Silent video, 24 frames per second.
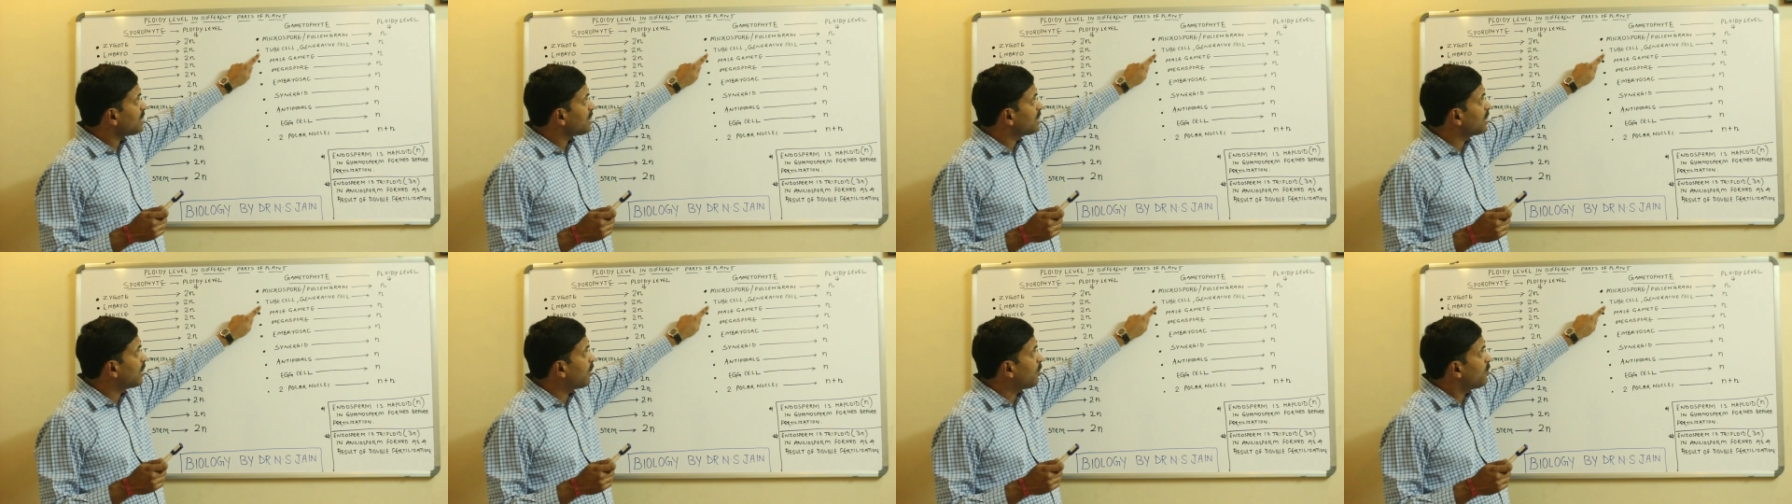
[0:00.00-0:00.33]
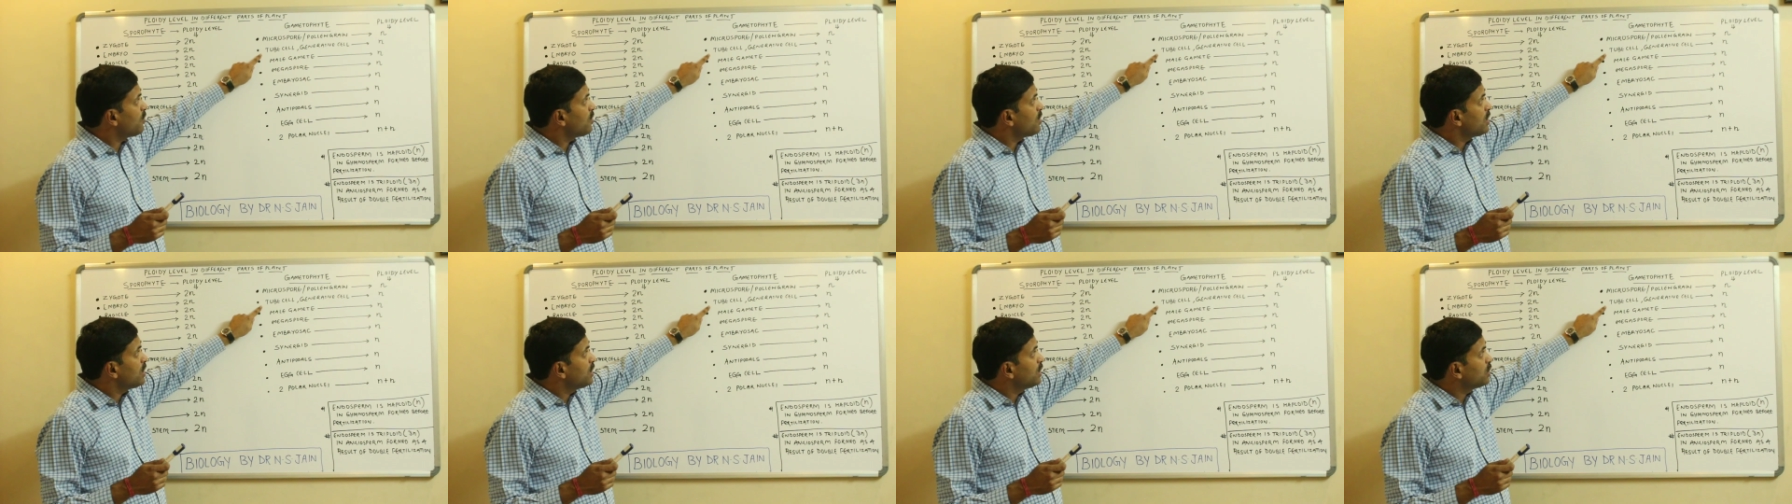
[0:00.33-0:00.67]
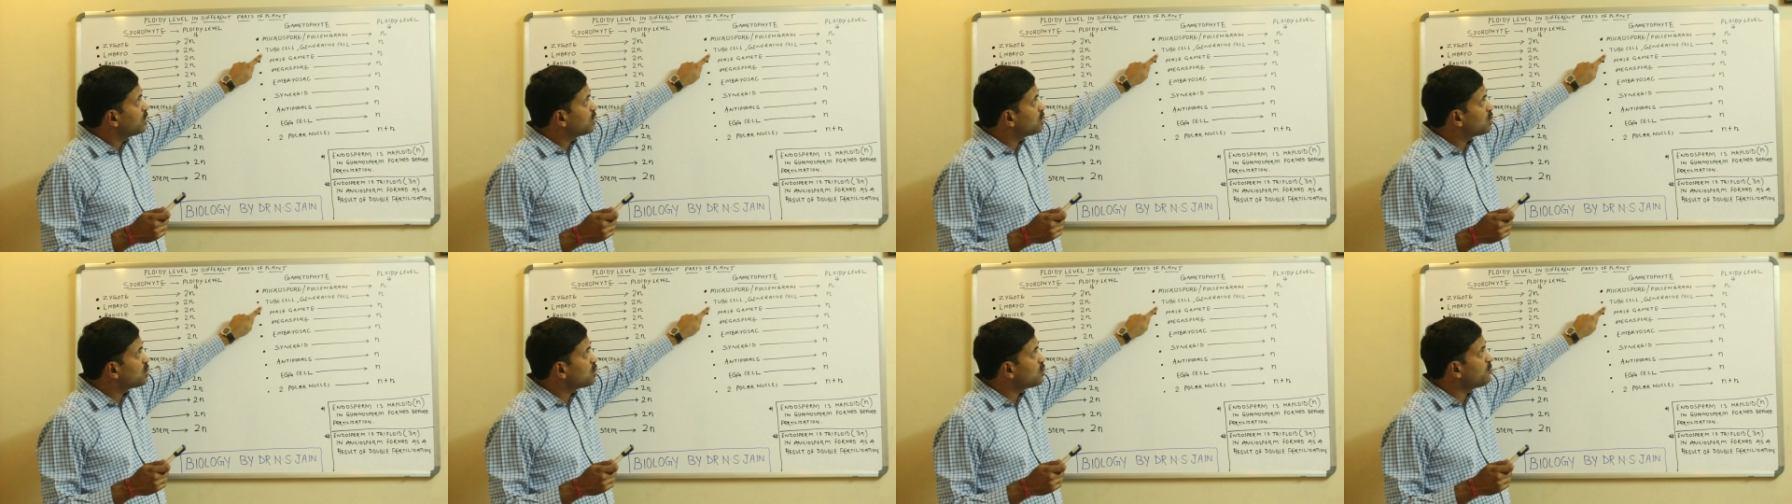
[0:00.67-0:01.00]
Now,
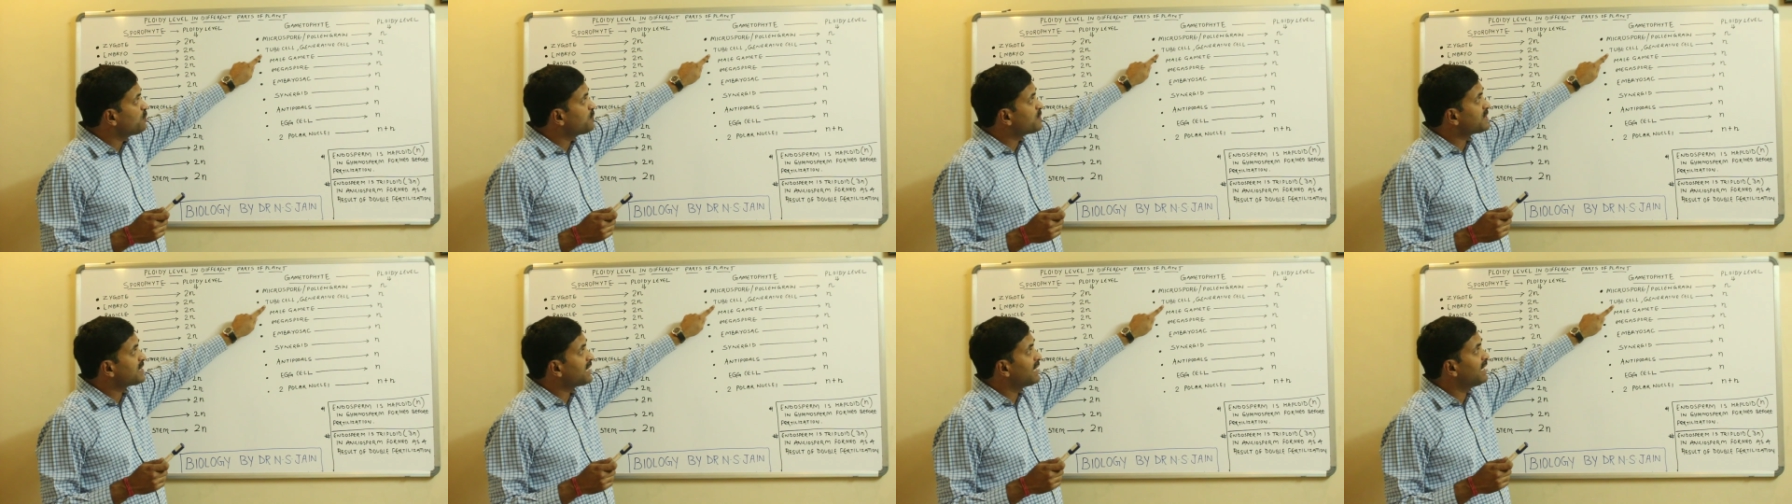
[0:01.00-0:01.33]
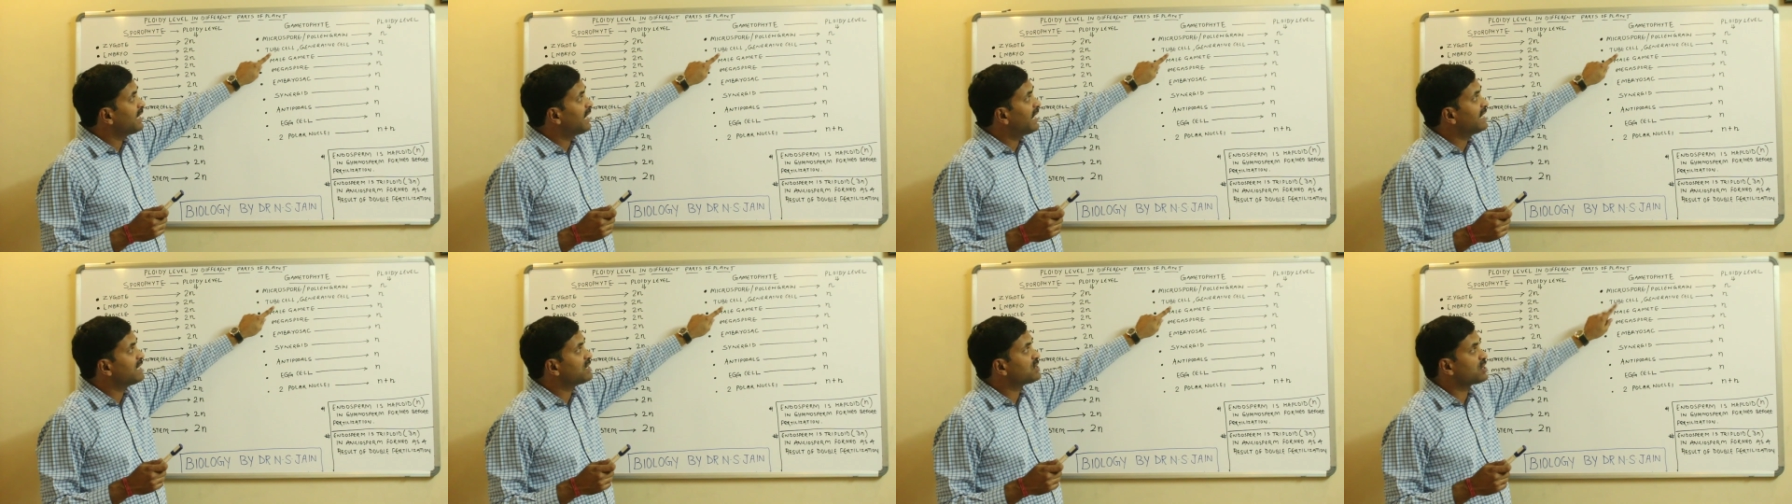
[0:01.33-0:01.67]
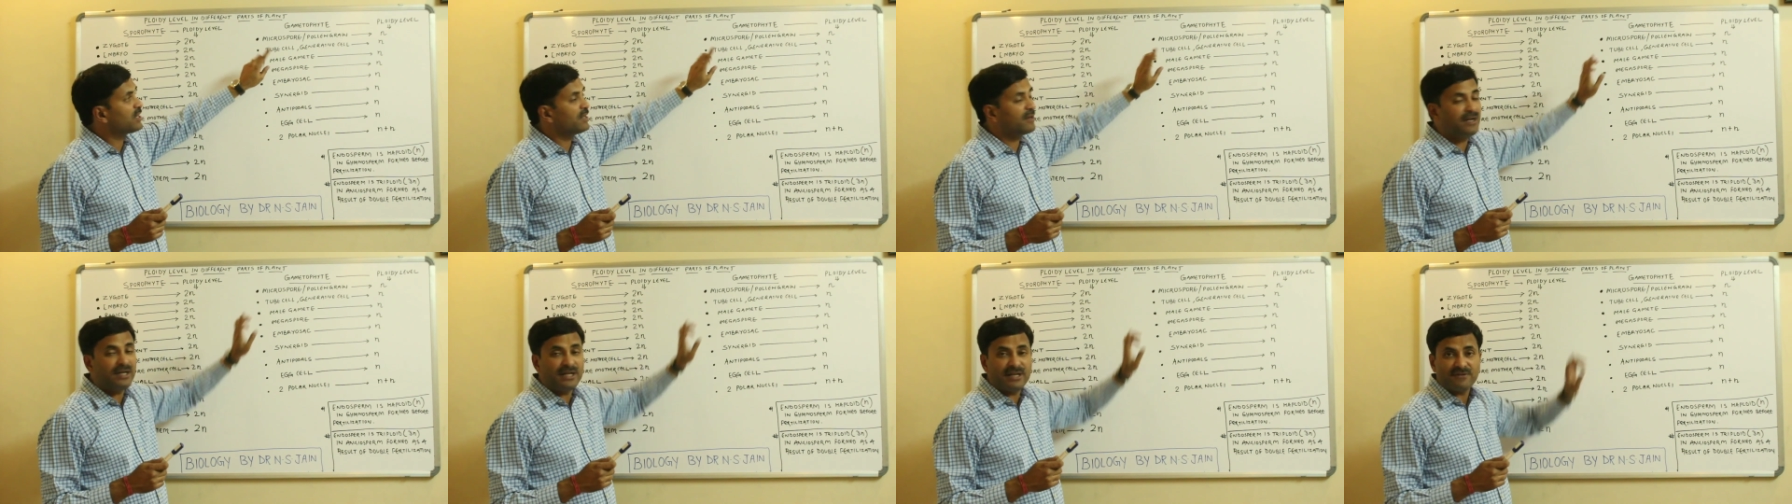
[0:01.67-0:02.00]
tube cell and
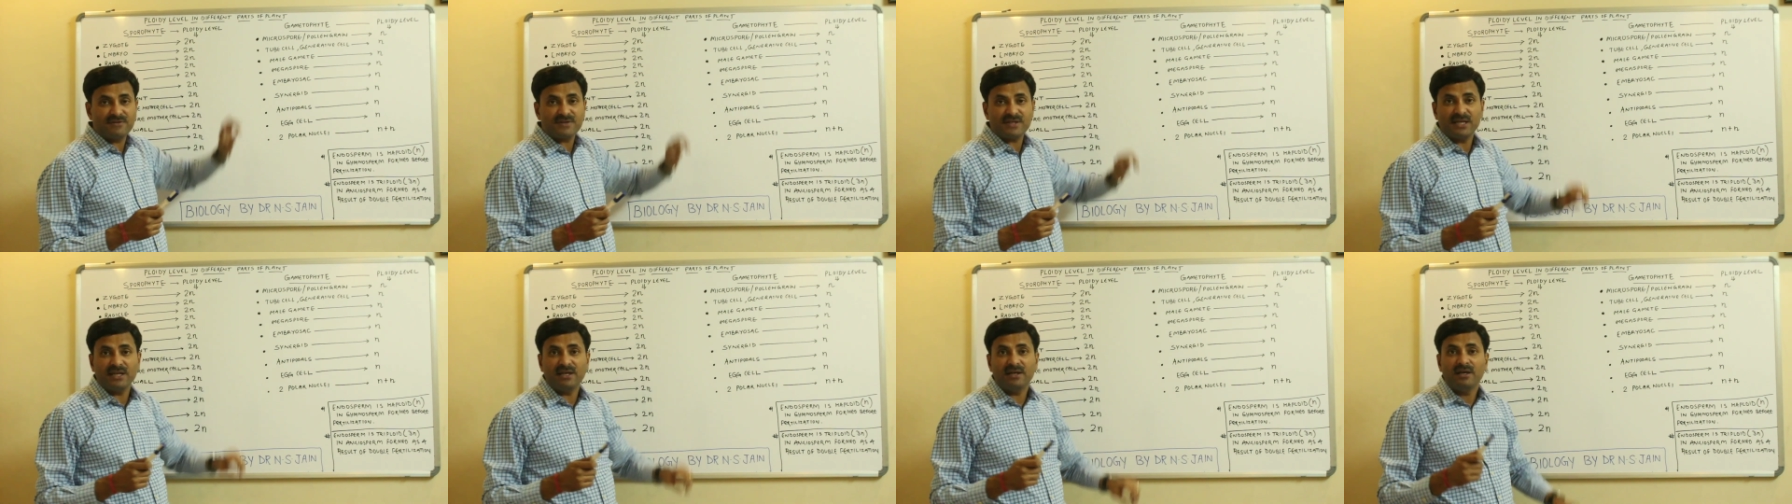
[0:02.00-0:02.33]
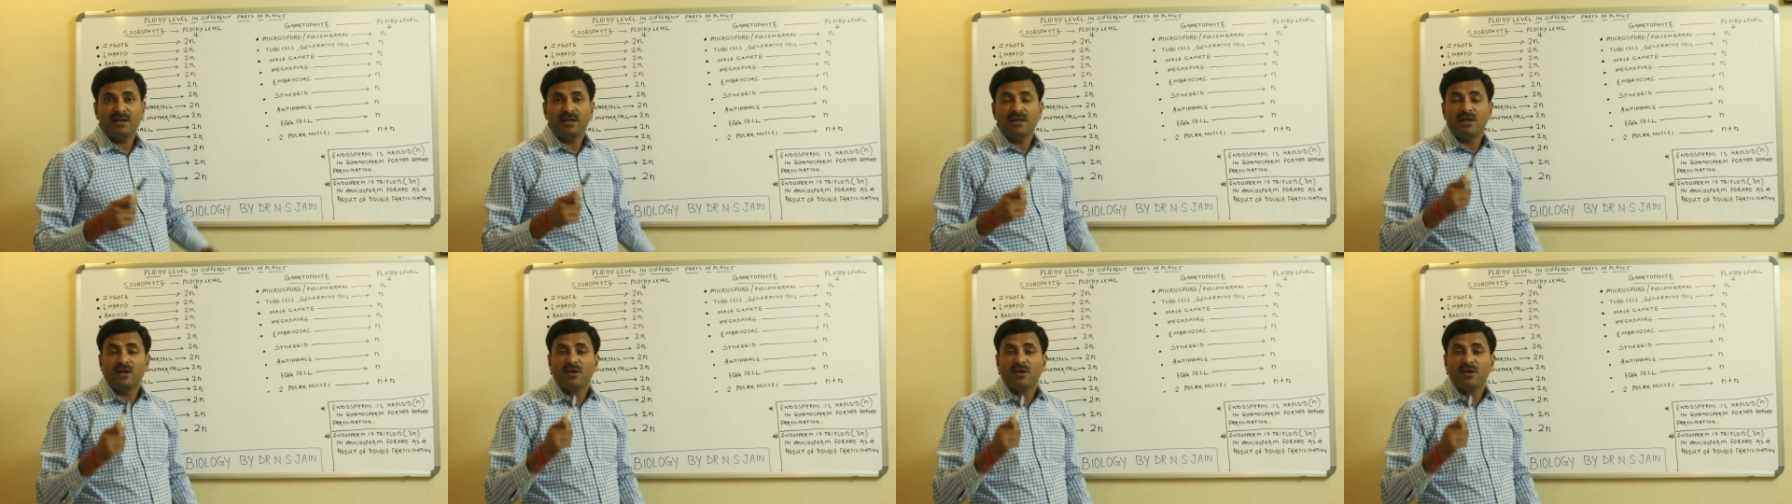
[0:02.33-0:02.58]
generative cell.